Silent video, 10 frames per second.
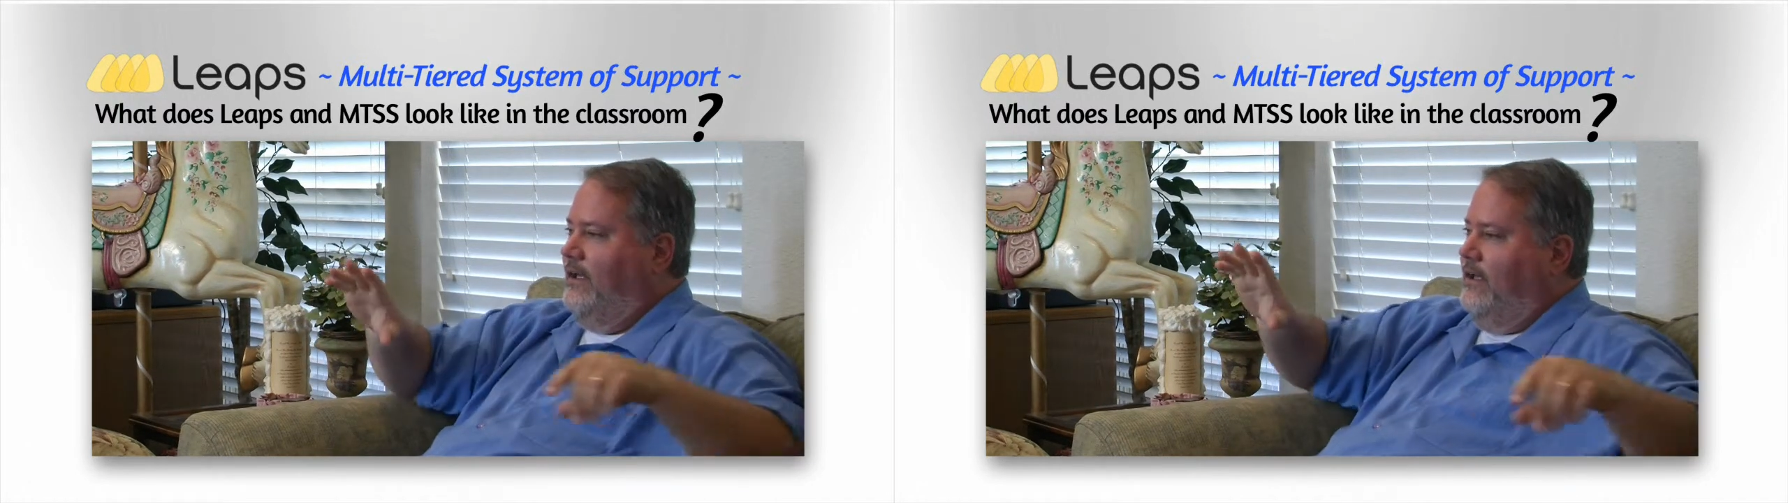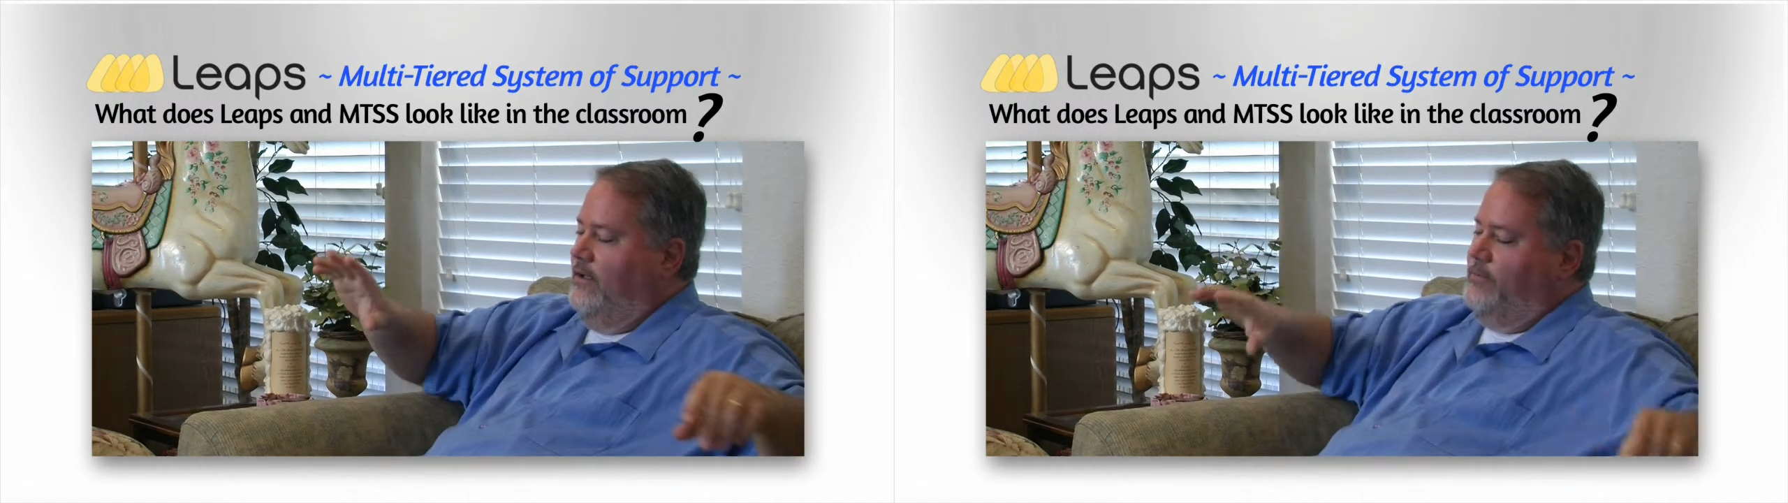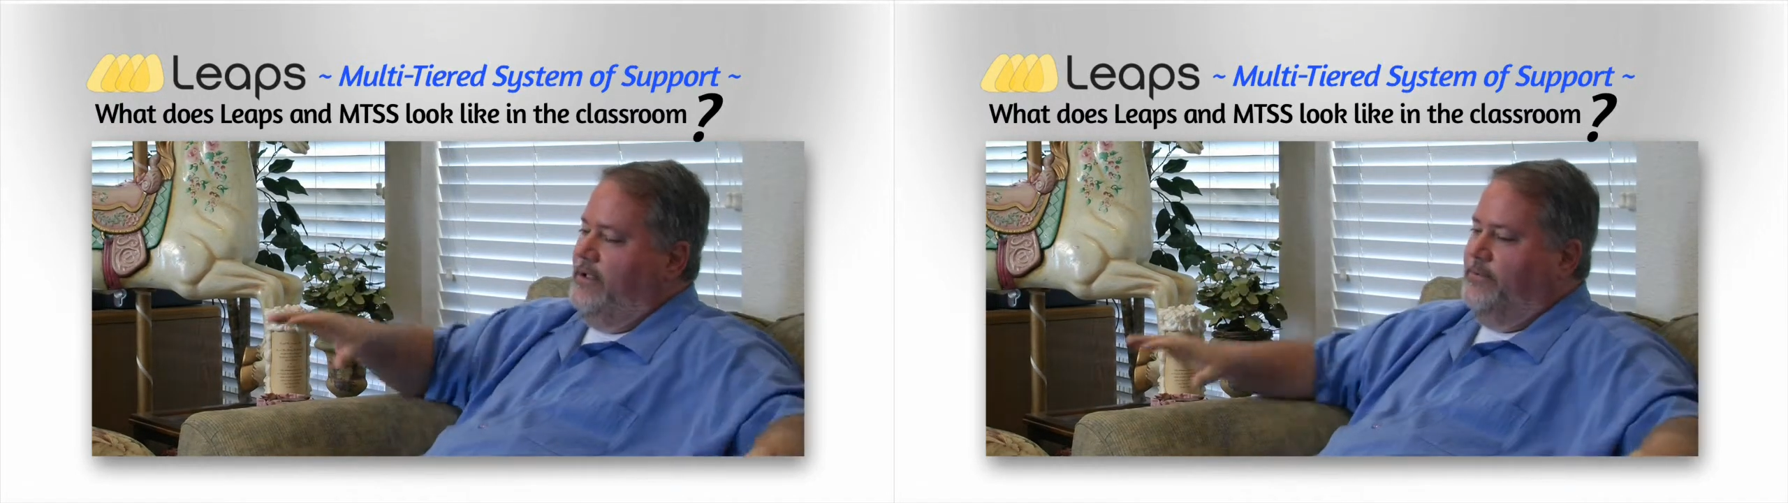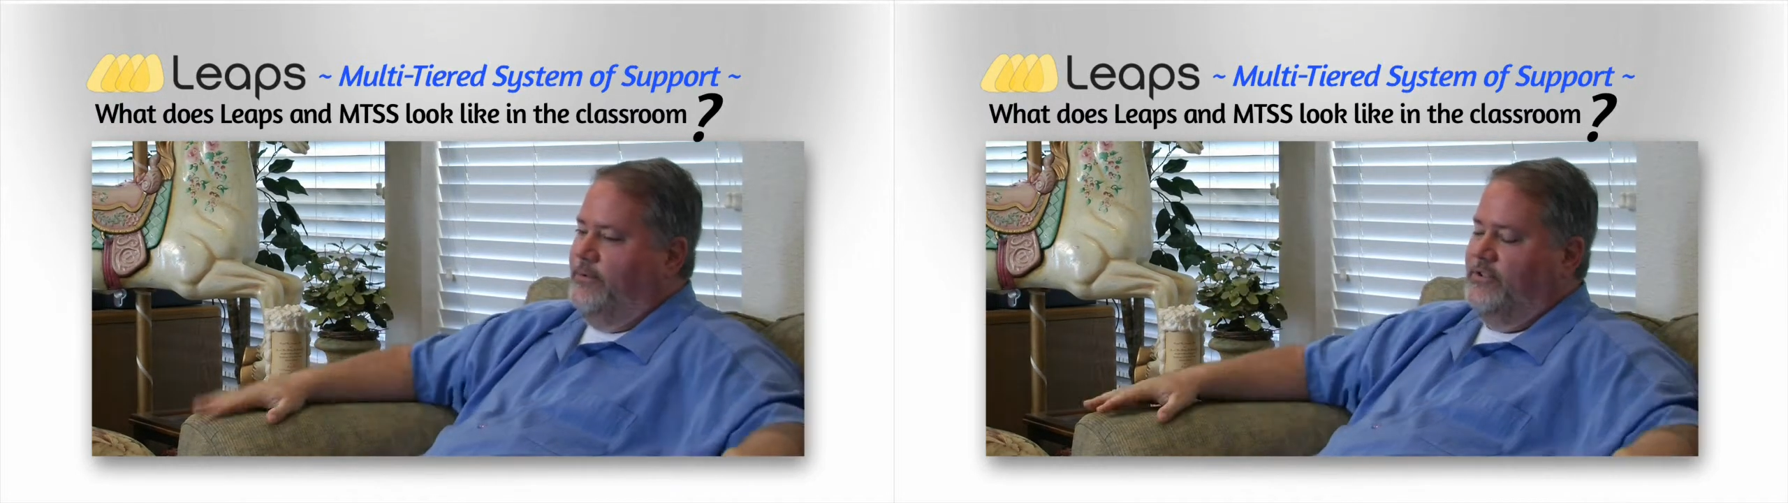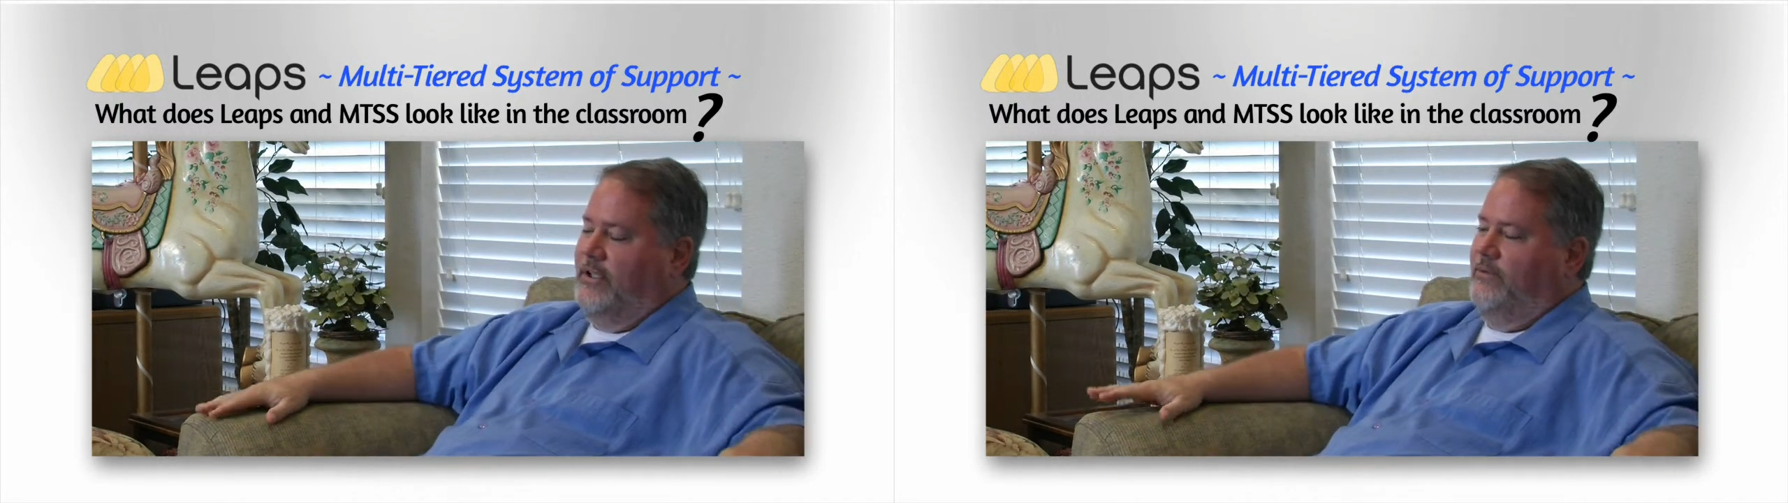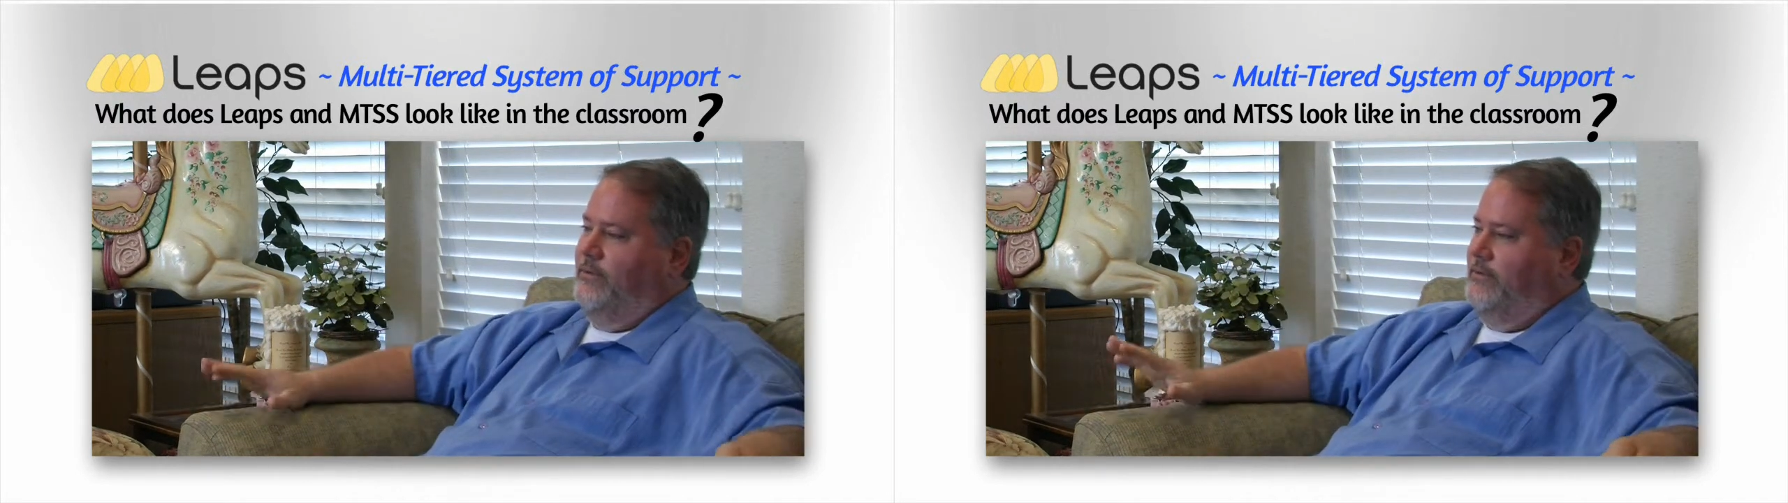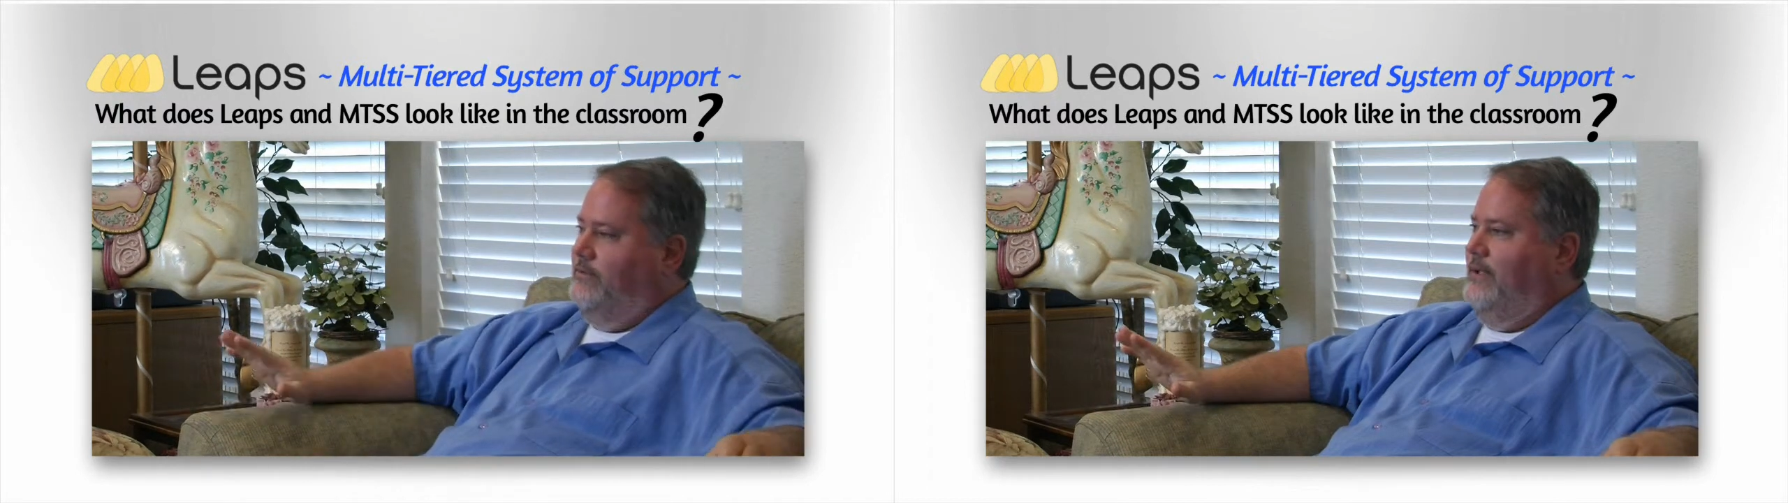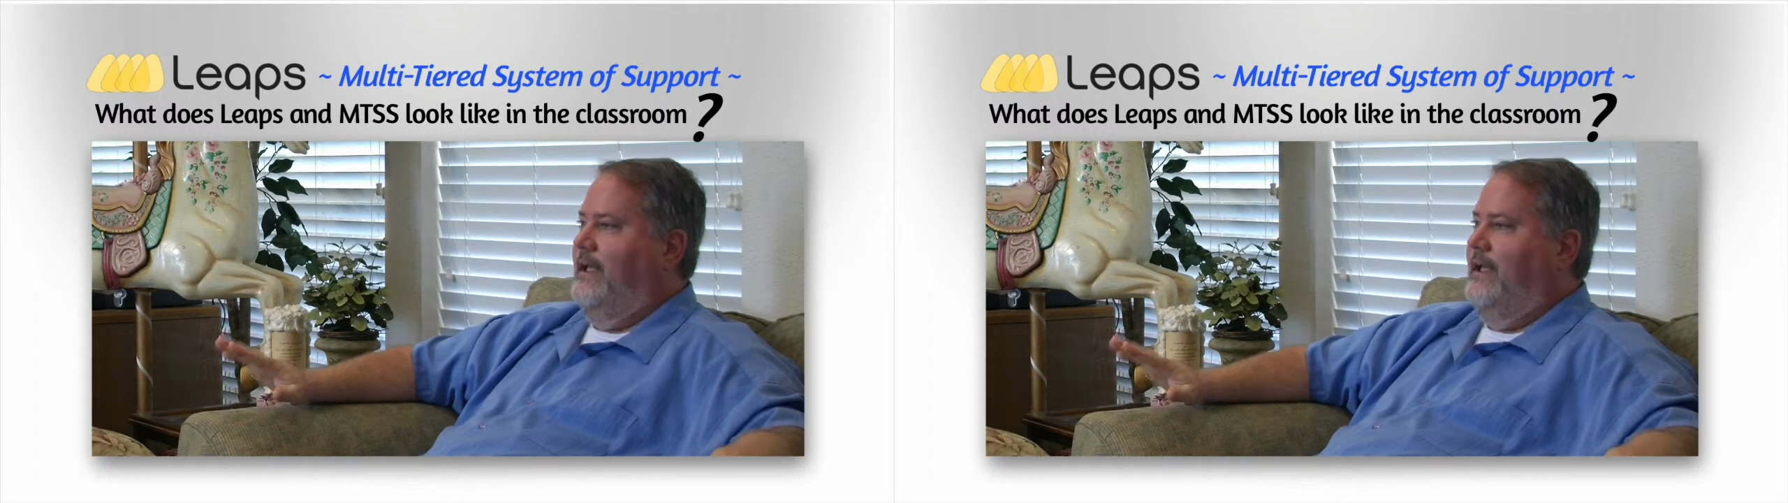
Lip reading: And people say, well,